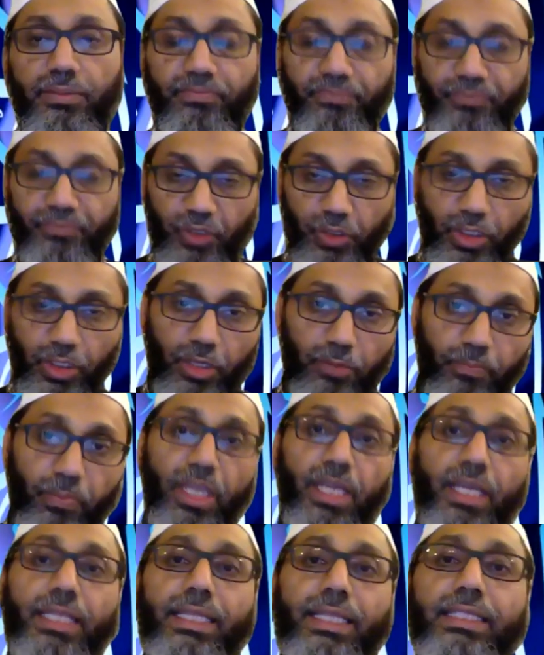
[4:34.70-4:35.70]
So now
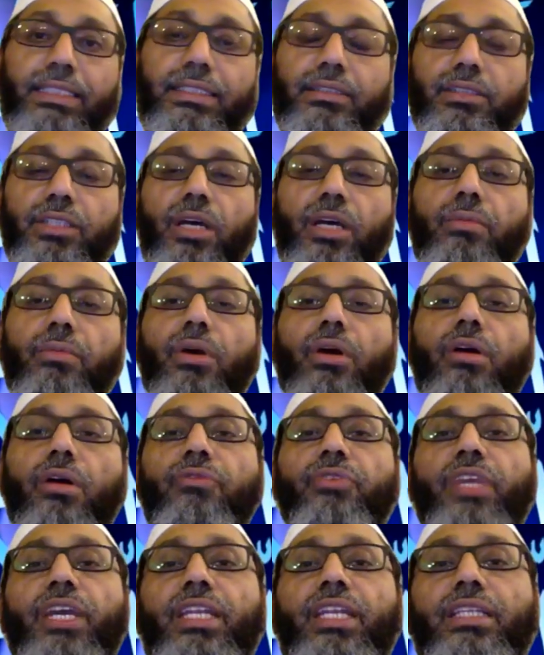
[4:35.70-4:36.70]
this job
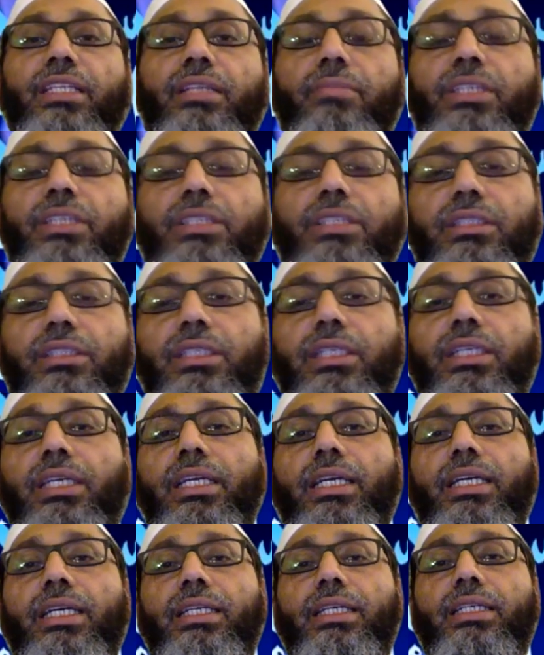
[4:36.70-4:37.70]
of carrying the message
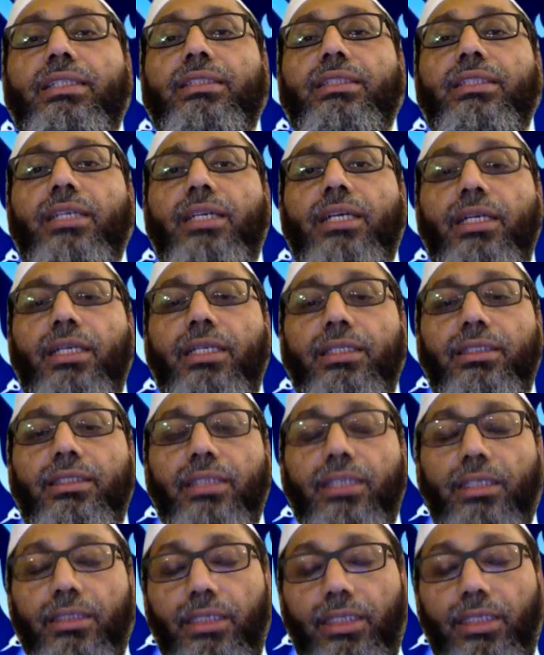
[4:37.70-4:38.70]
is
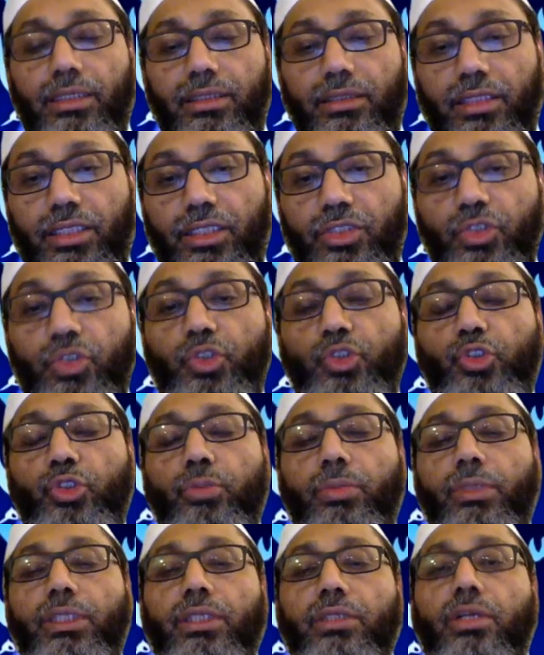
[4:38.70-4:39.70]
used to
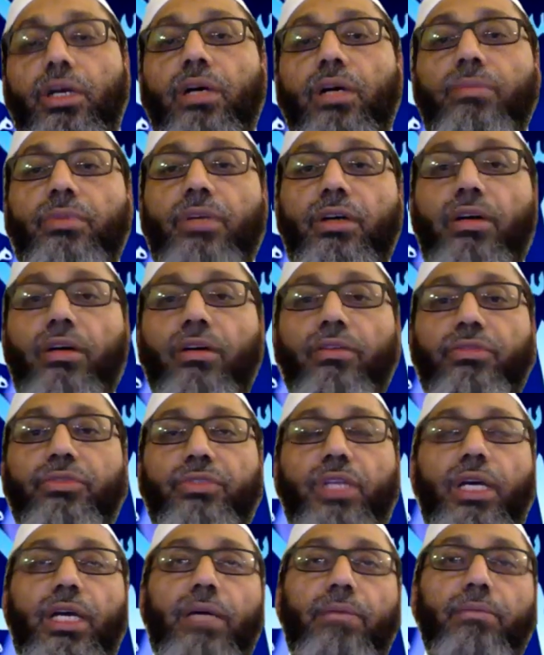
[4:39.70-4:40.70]
be the job of
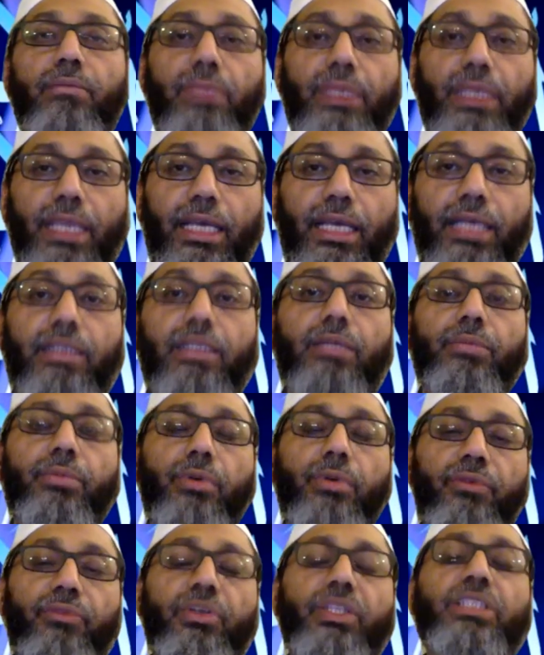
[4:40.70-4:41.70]
the Anbiya, the
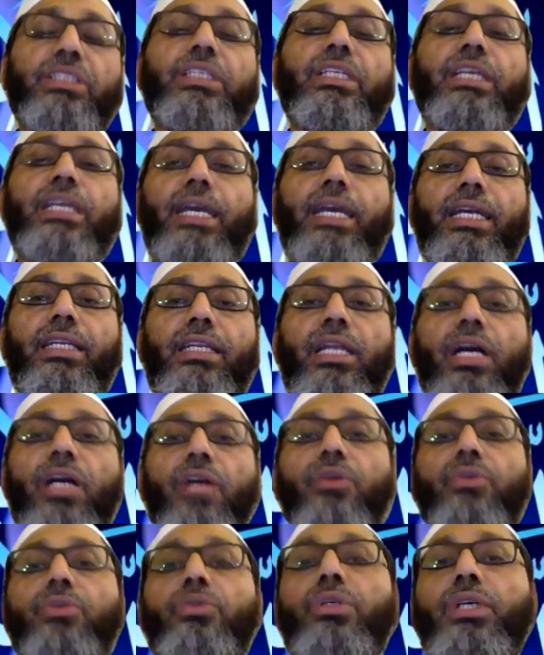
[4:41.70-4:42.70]
prophets, and
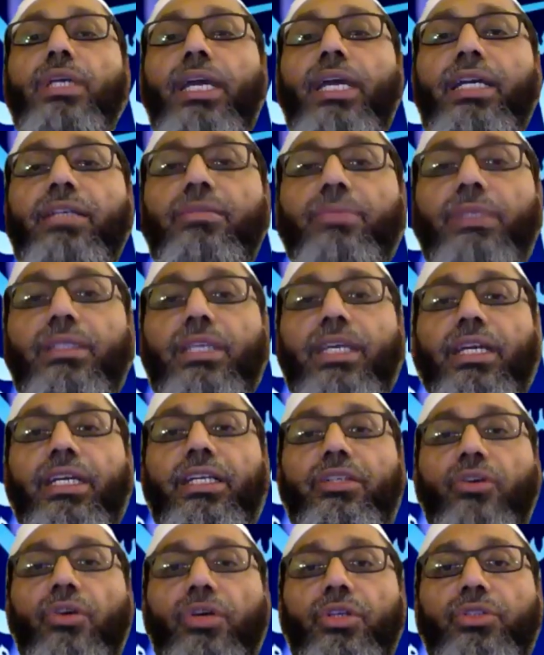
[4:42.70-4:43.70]
now has been
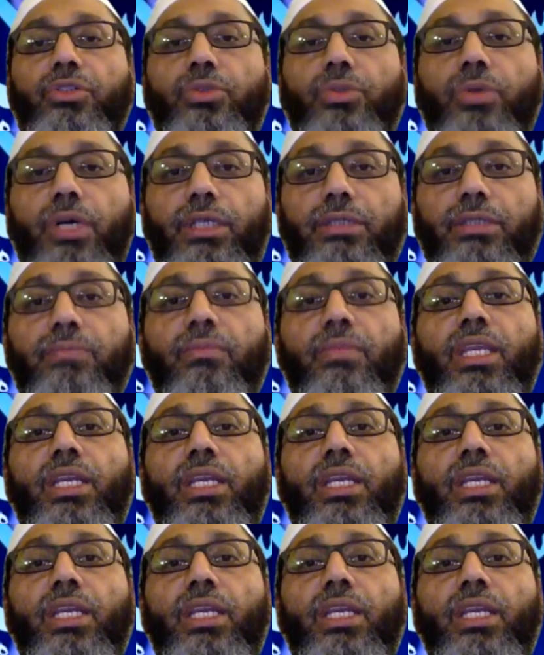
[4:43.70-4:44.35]
carried on to us.